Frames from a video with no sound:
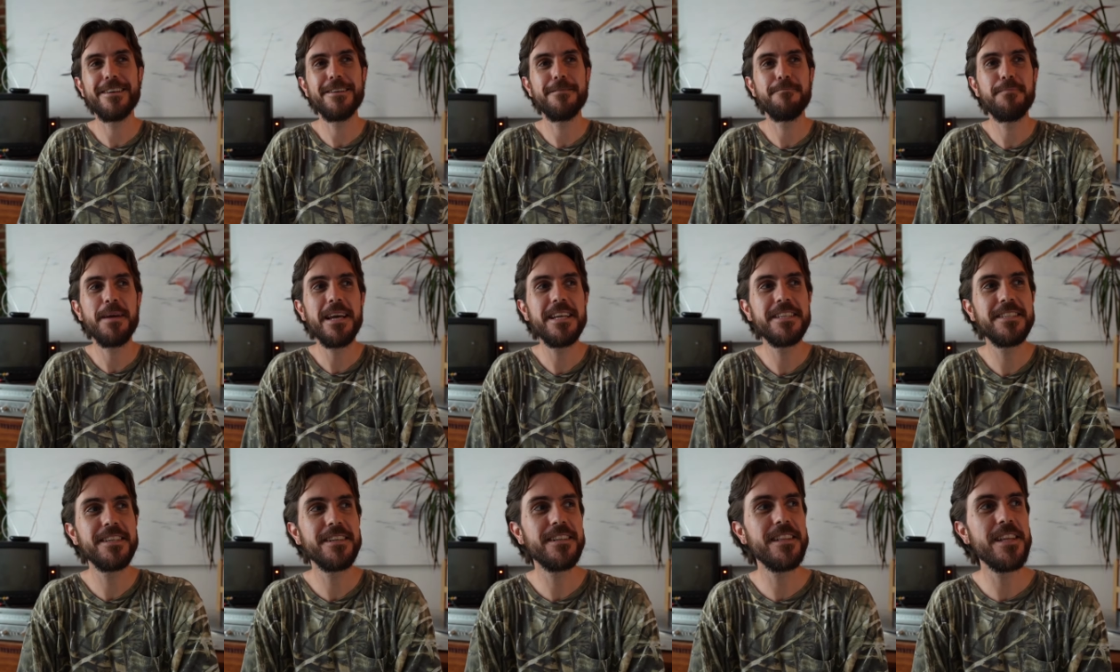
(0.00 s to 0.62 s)

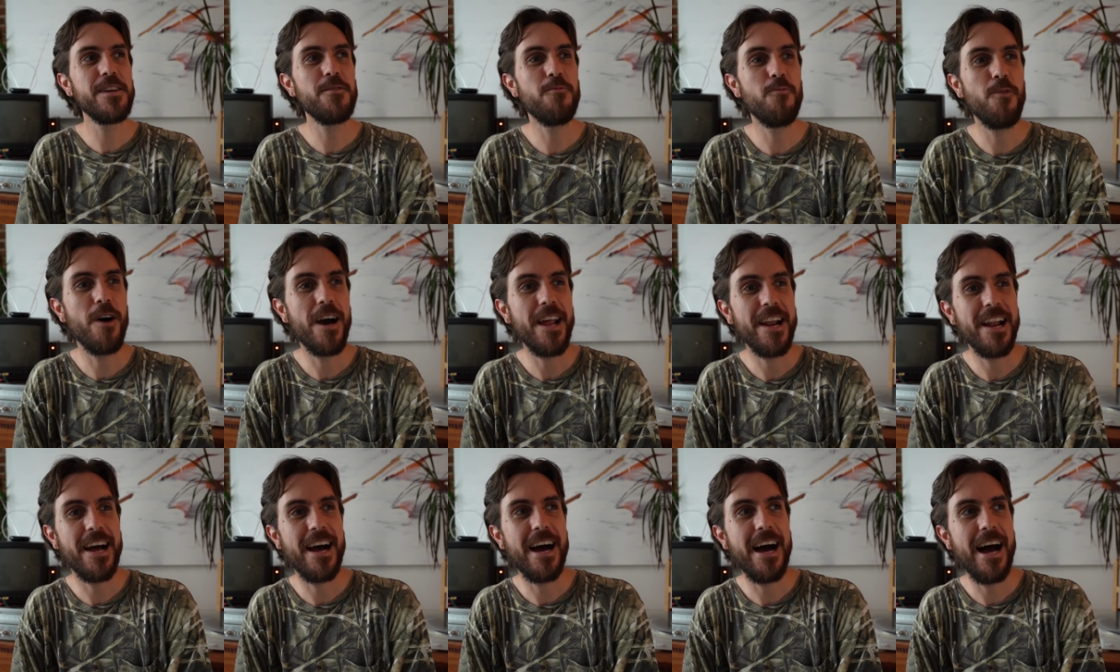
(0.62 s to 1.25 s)
basically,
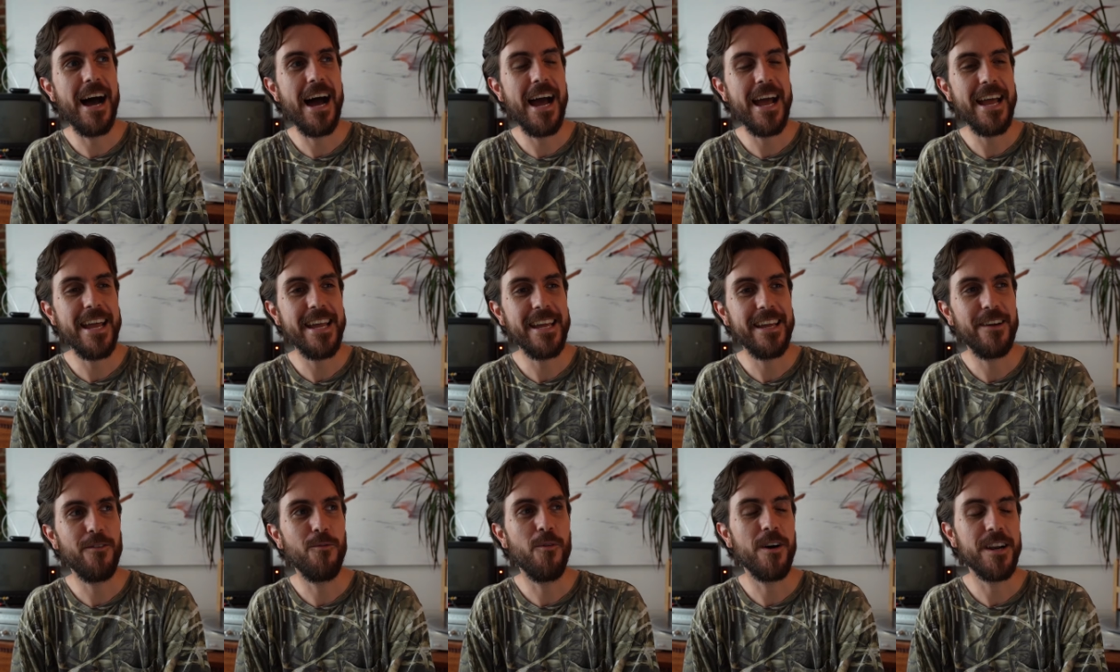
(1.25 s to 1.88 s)
what
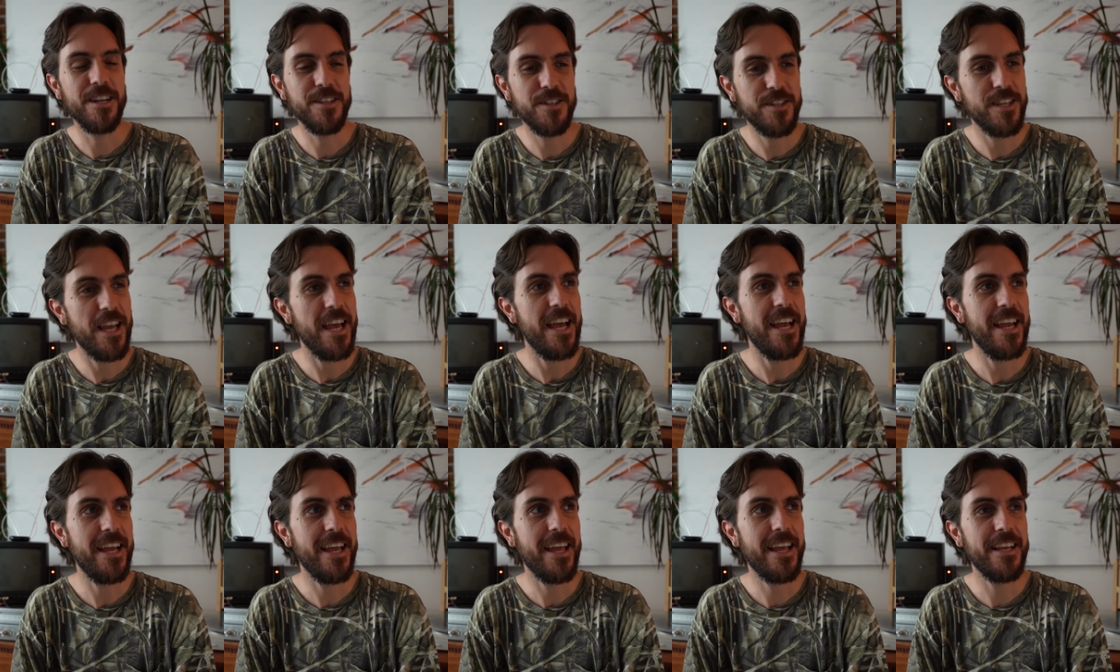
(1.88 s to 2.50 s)
I want to
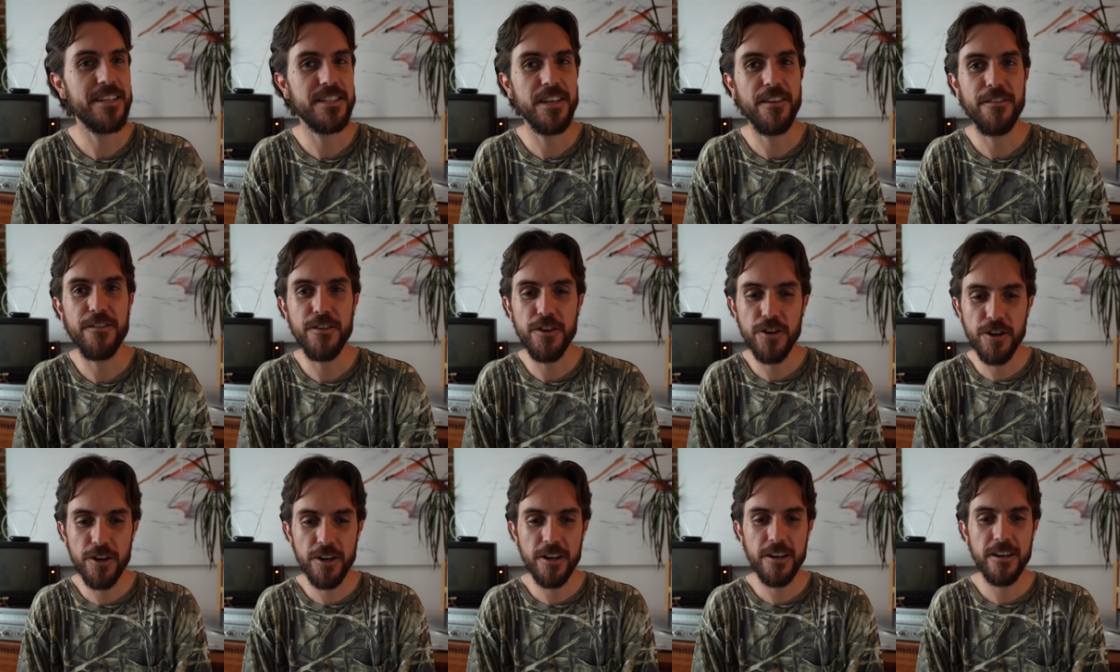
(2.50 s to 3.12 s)
say is if
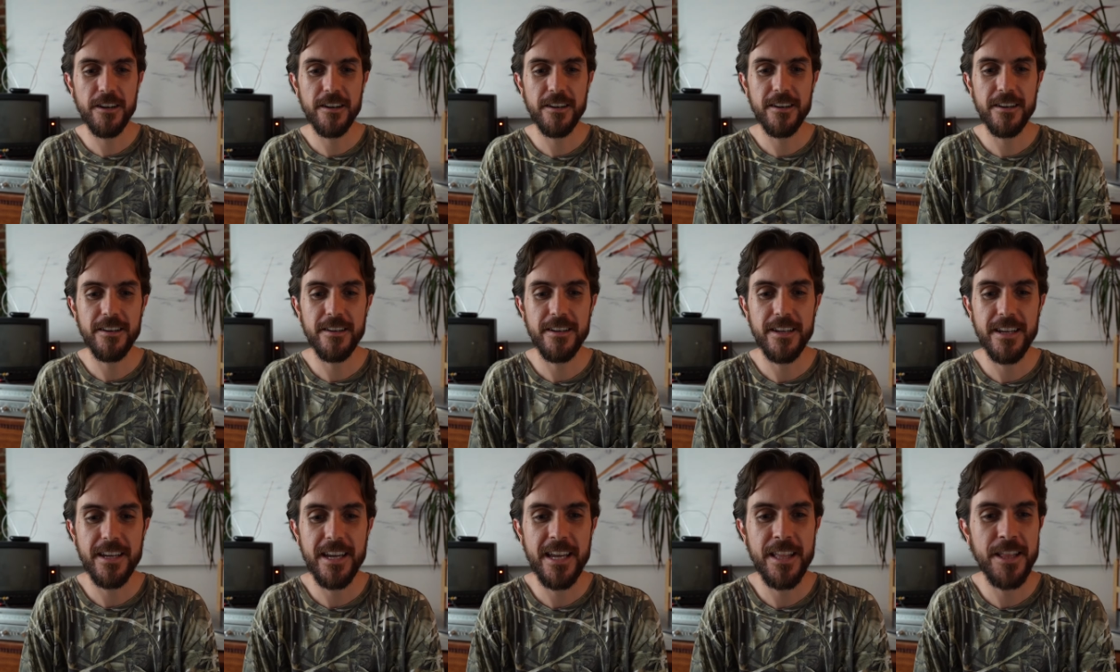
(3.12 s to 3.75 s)
you're
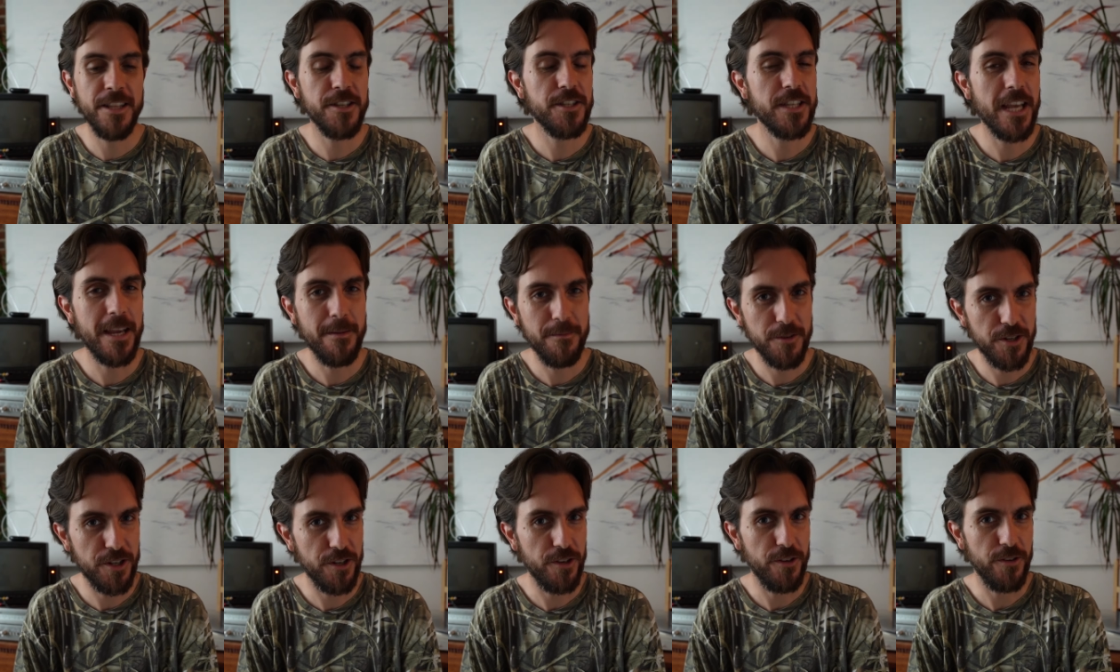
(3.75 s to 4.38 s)
in the same
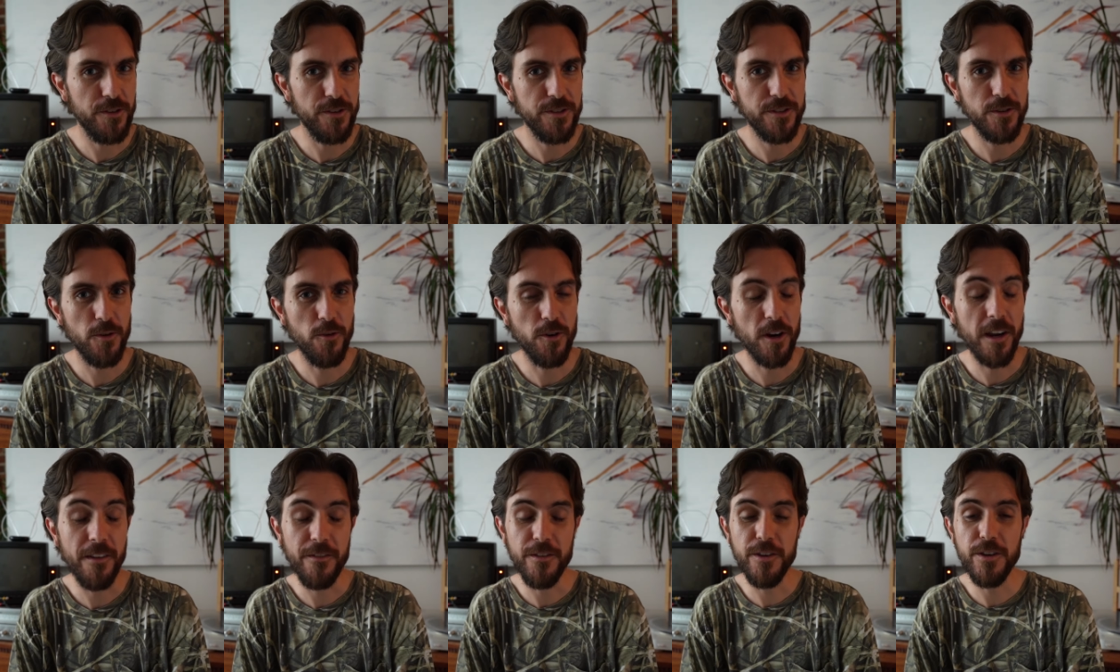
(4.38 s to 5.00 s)
shoes
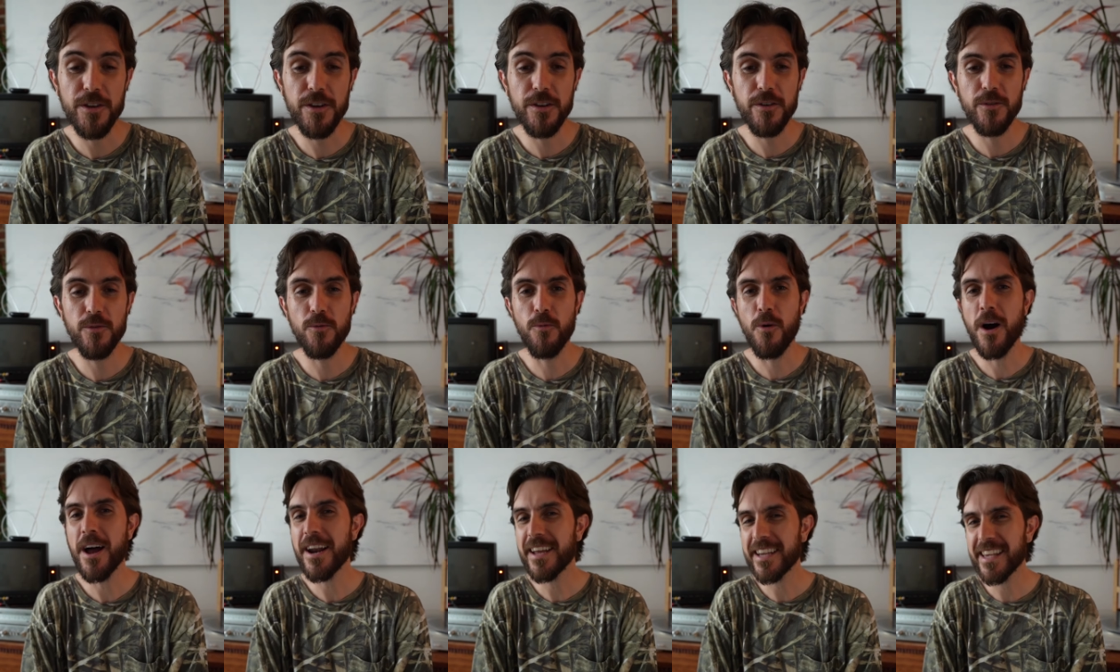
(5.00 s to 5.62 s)
or if you
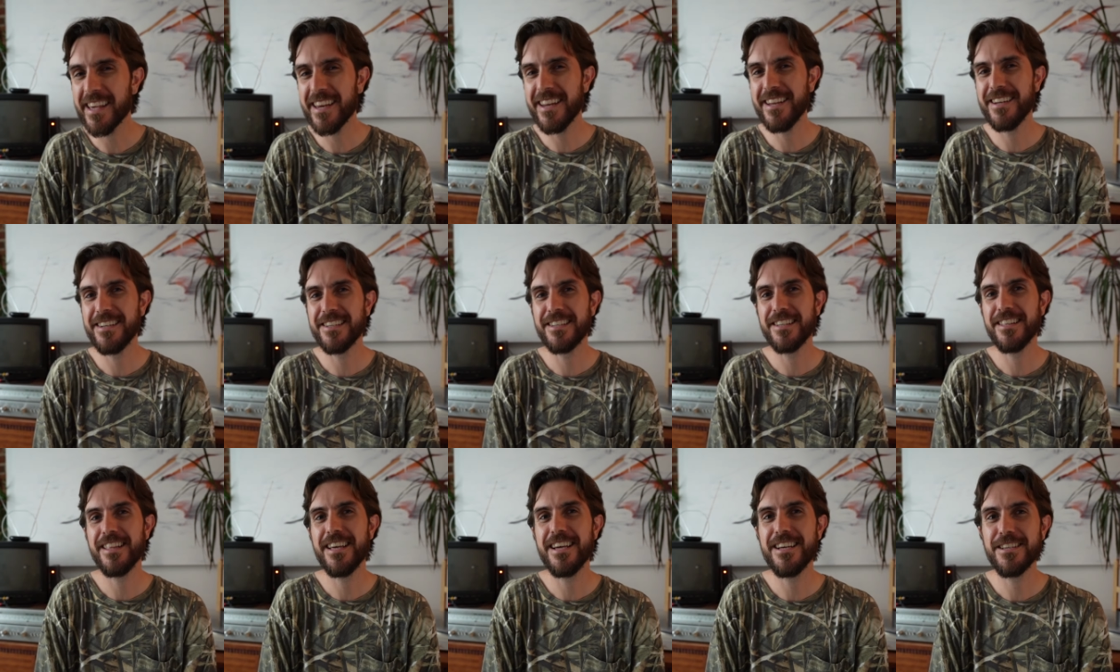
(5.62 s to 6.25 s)
want to get
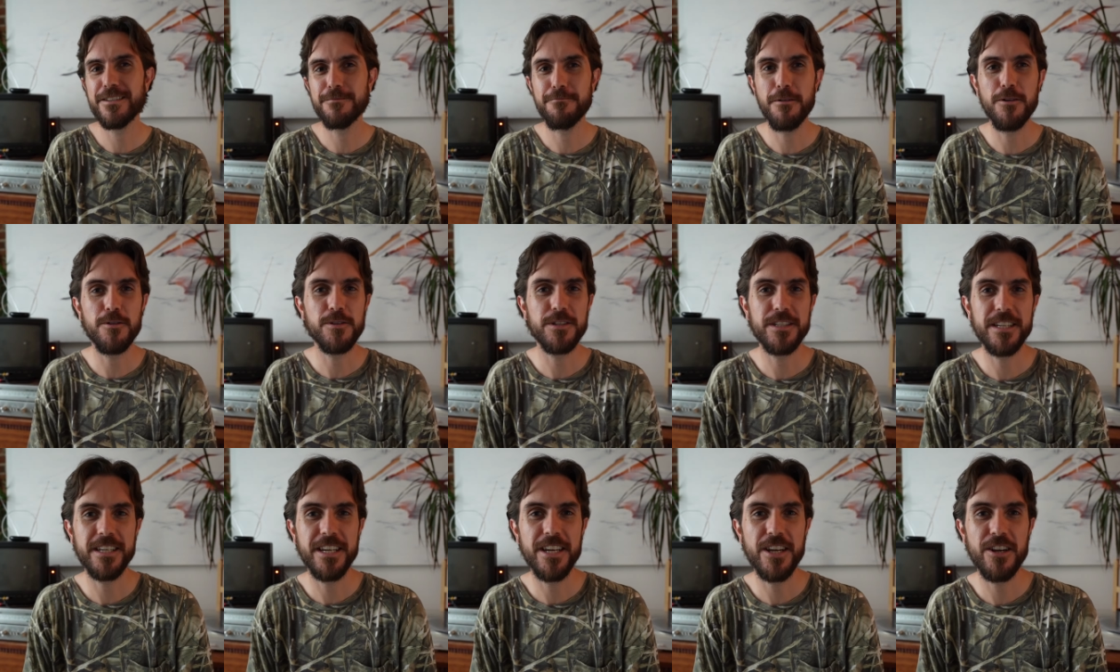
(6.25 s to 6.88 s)
into this
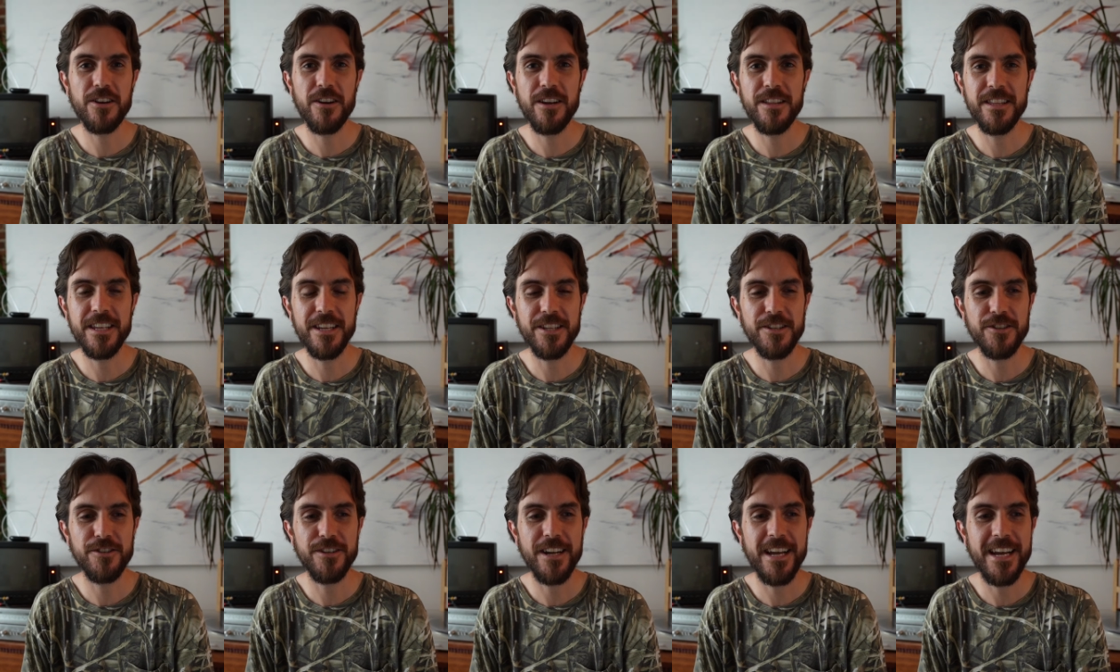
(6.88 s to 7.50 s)
posting here on the
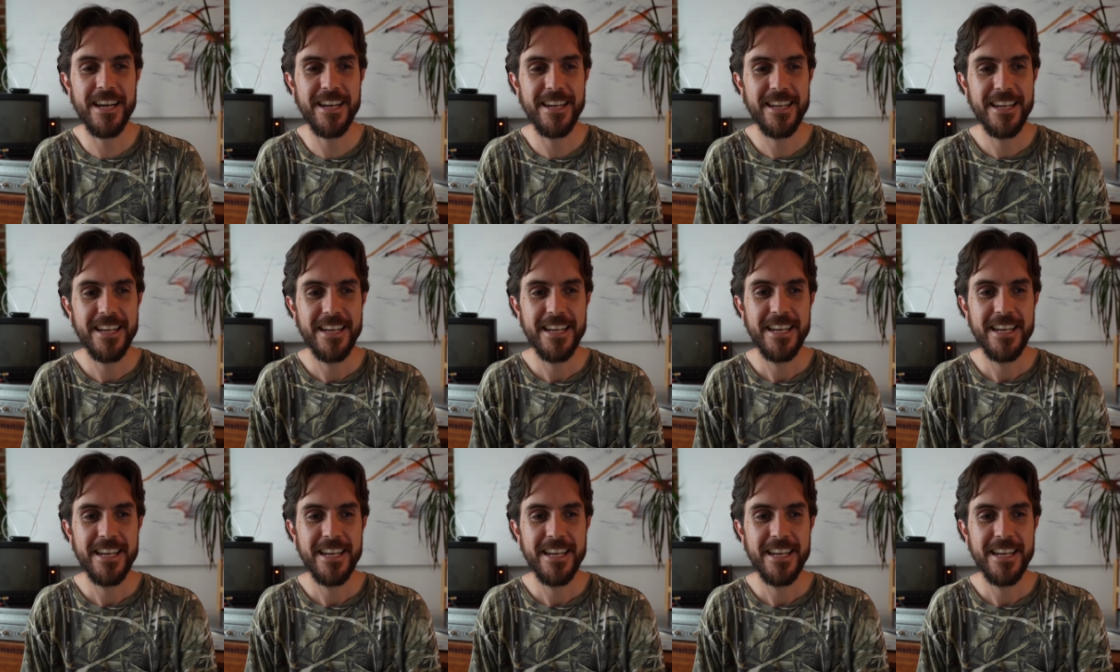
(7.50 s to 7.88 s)
internet,